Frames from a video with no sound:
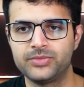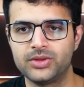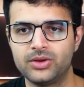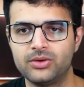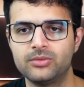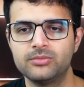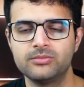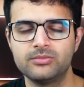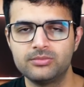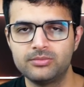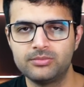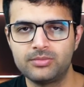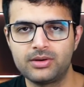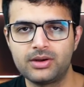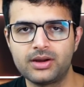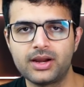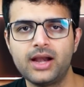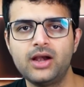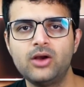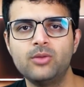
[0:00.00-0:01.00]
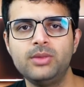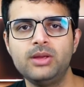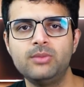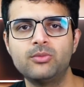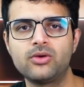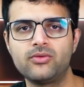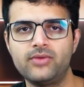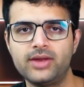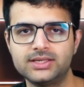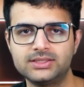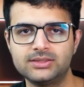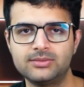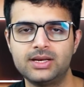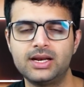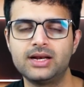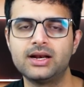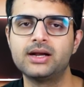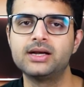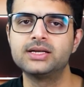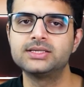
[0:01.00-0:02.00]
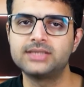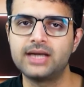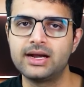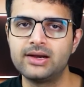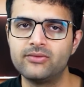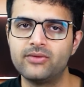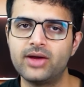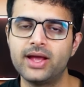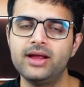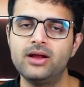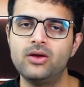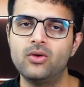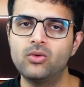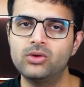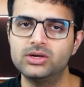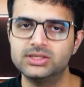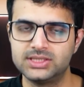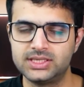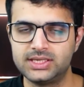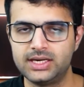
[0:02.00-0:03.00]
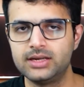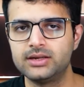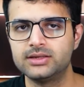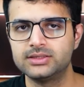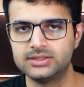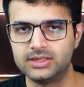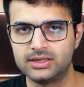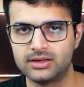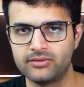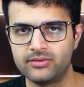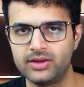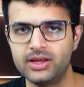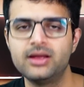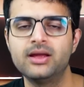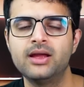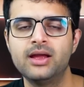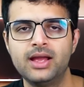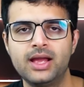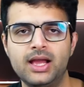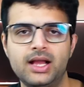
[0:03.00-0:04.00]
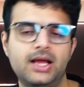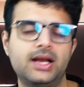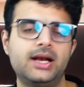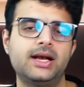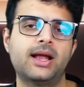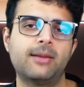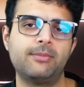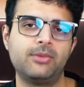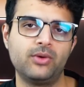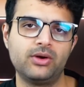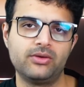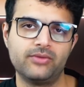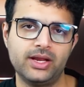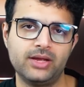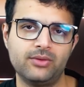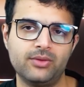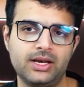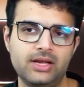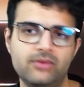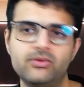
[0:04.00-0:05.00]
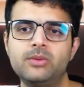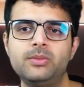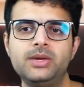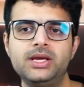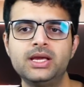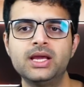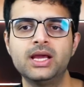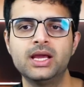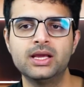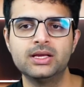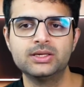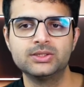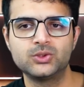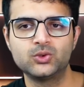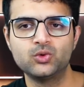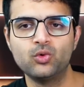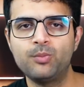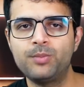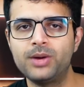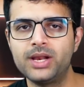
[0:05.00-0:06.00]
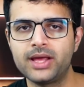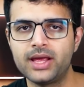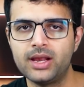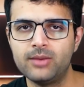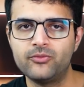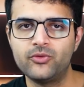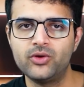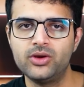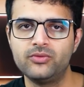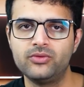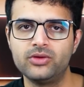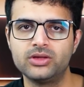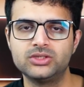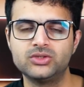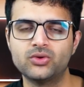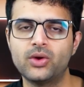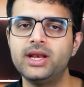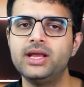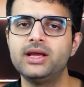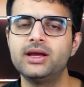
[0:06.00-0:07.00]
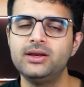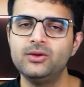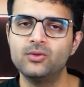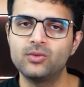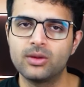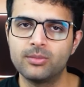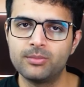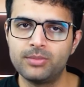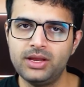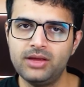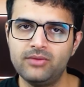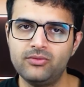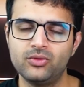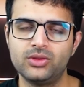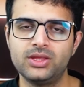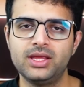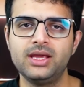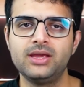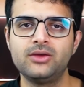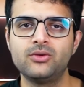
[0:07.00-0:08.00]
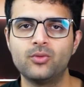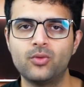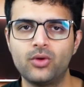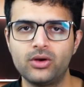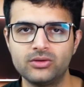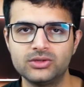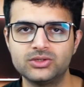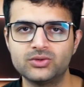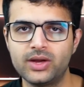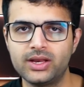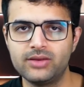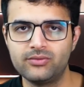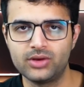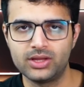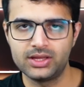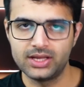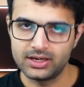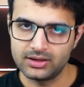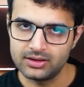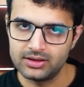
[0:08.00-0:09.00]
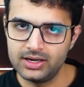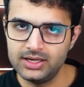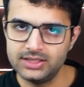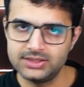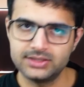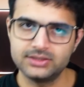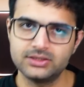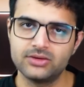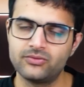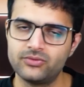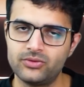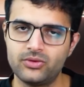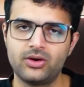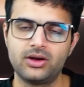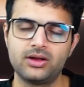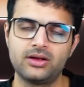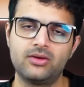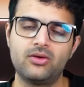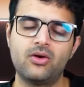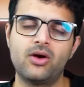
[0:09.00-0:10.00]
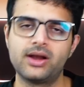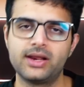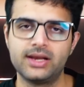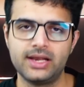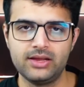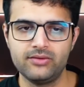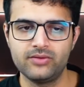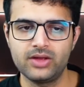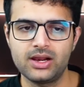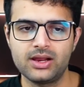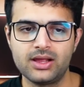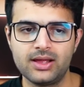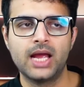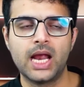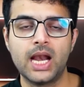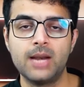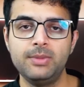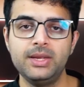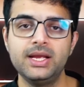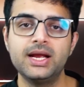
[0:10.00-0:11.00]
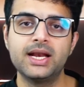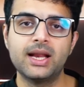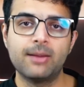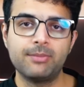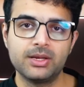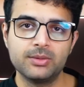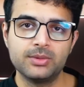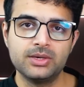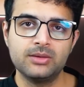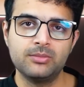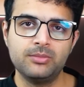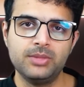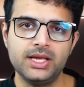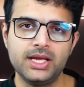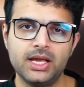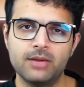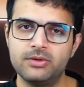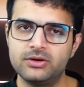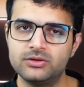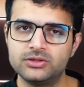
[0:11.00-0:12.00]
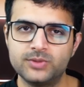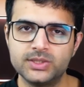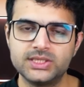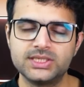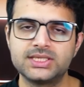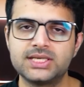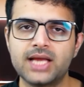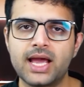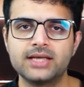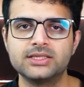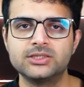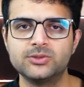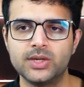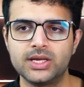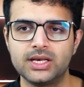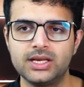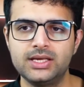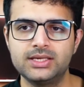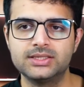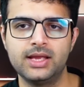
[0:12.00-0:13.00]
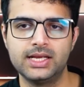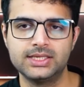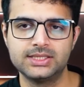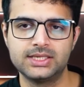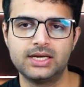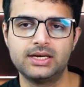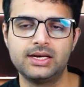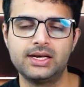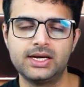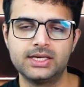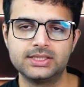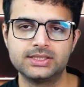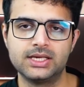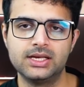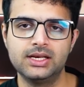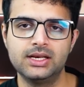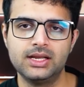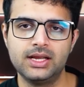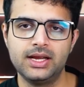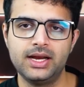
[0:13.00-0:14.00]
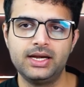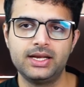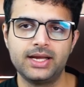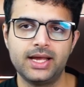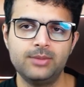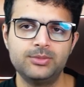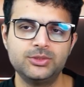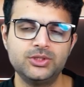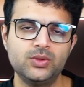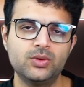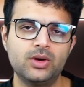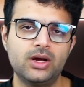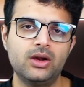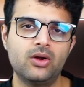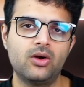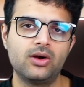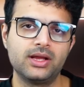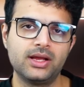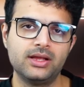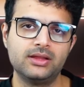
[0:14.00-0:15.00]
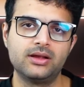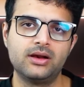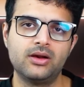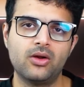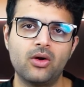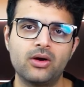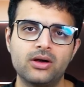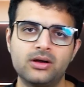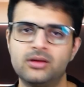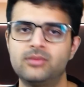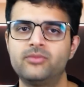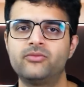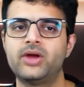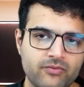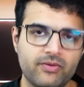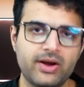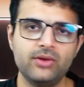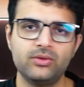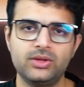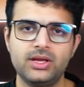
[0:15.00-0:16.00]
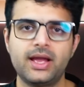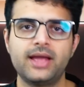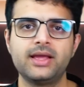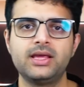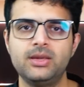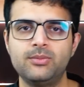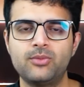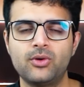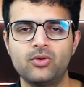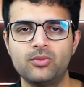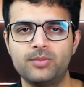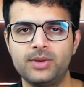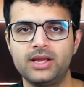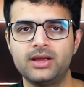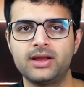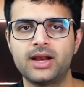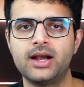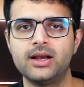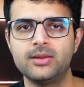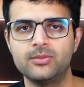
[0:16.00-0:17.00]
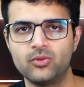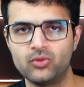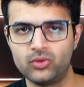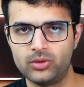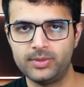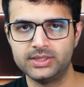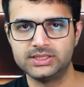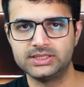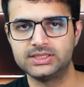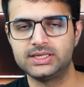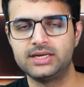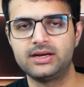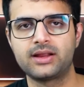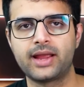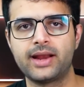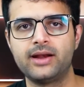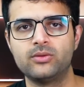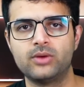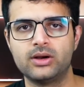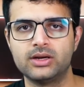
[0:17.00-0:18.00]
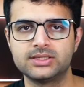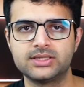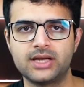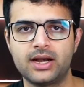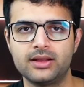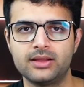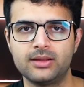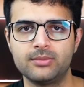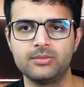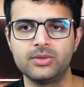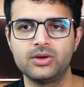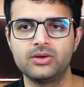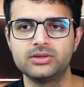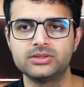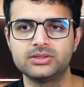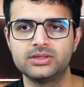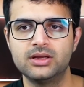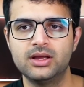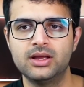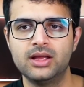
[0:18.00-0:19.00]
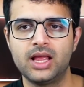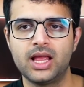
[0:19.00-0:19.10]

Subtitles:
you know, try to be more flexible and understand why code is written a certain way and adapt to it very quickly. It will be super helpful if you're joining a new company, if you think you want to join, if you're in that early stage of not gotten anywhere. And being adaptable, being able to switch stacks quickly is an underrated skill. It helps you a lot in the long term. Why do you think I keep on opening random code bases and trying to understand them? Because